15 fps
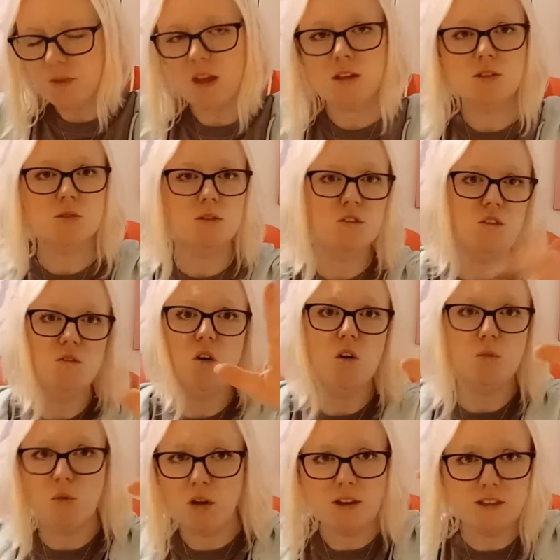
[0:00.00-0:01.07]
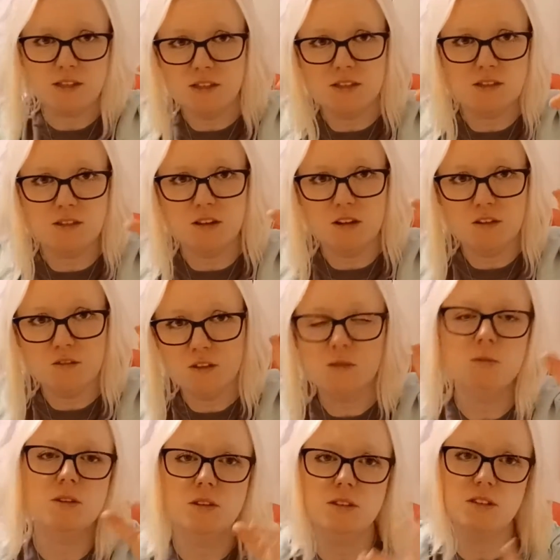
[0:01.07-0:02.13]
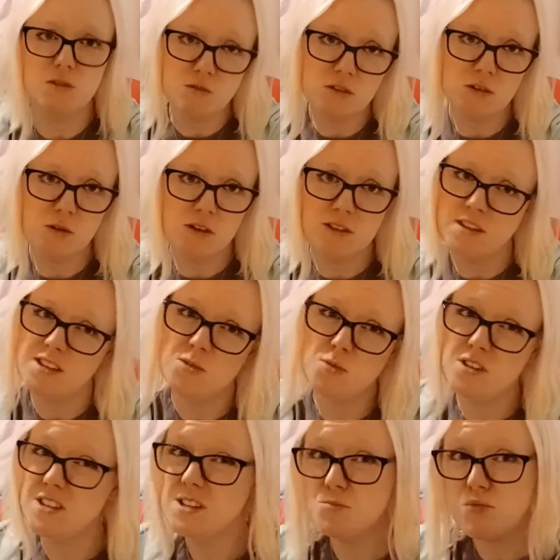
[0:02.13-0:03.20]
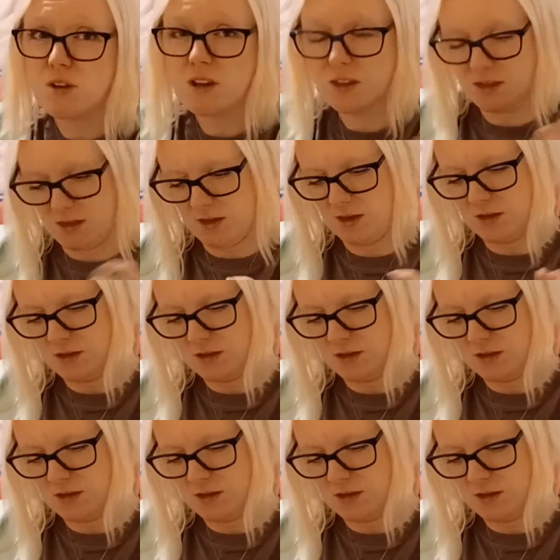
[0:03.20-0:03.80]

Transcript: So if it vibrates and stuff, it's because it's on like this weird spring thing